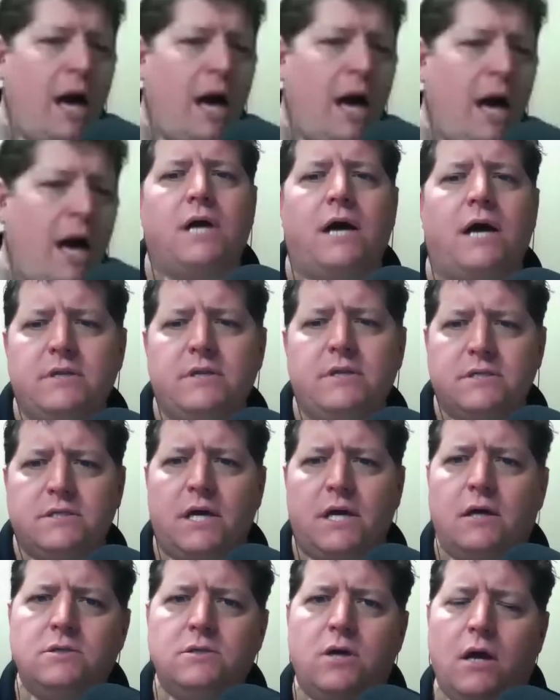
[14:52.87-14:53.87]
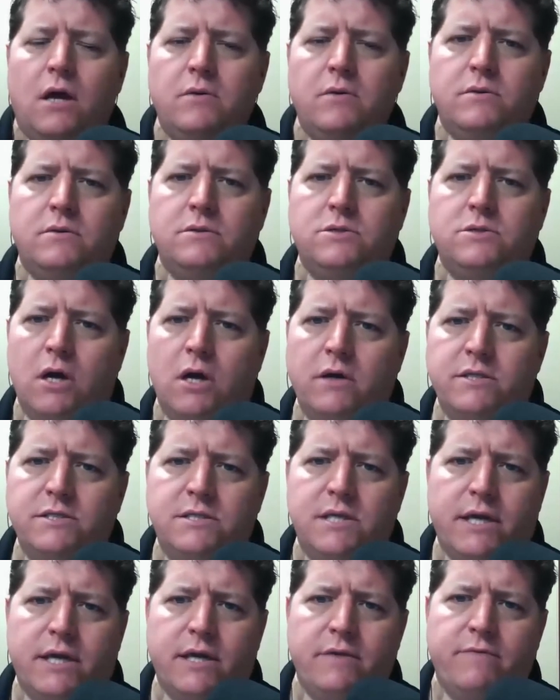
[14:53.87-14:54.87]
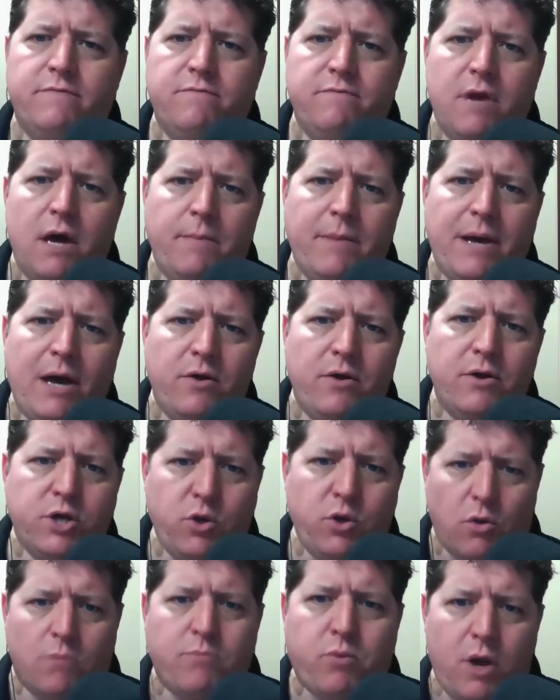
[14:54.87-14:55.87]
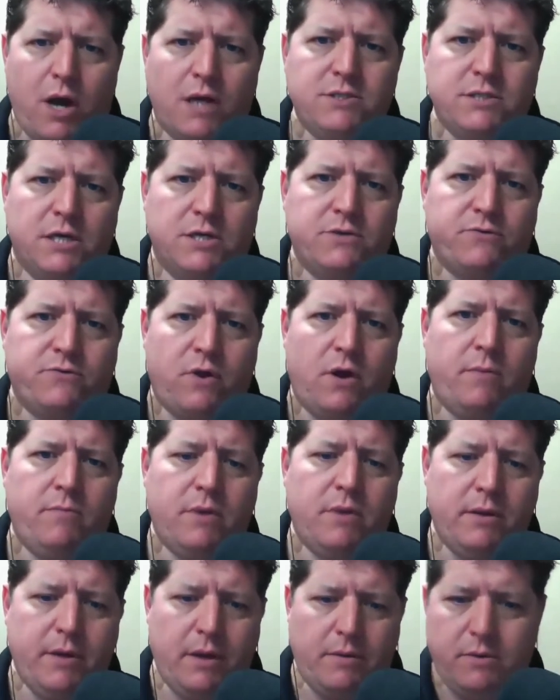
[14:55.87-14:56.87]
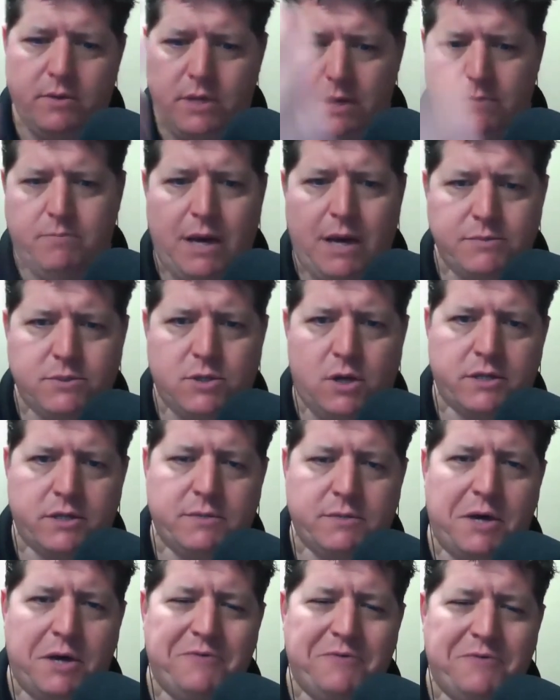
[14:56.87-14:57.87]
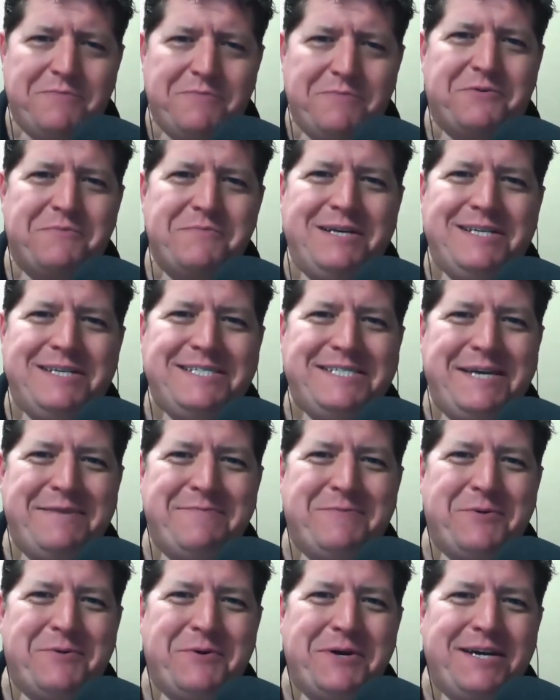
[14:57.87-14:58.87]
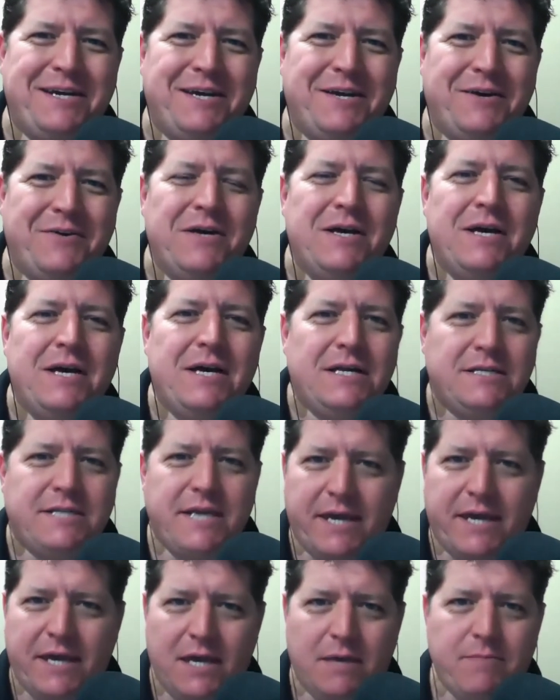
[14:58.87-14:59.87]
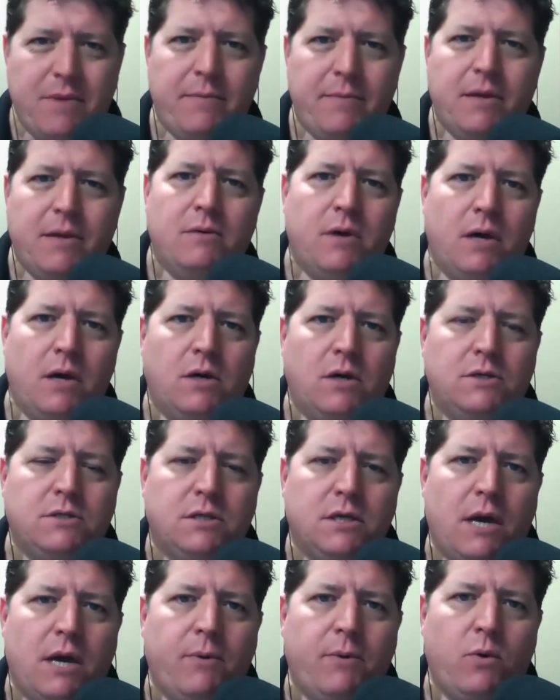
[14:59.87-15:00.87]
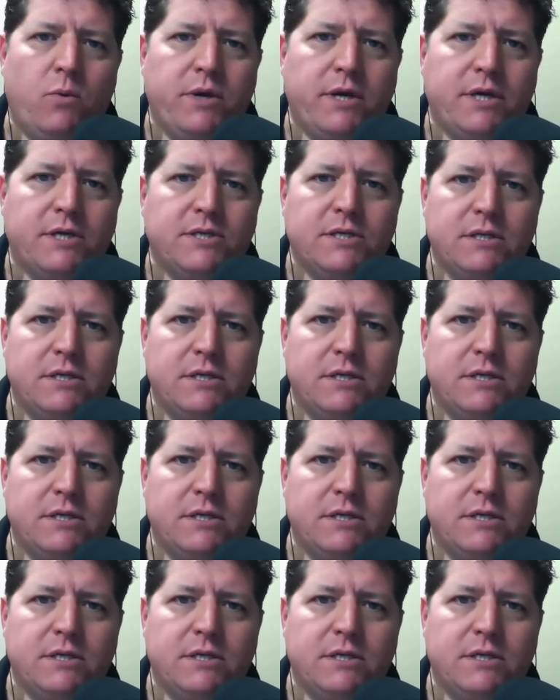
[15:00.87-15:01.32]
Todd, then talk a second about your process. From Bob talked about from his standpoint, taking it maybe a couple of weeks,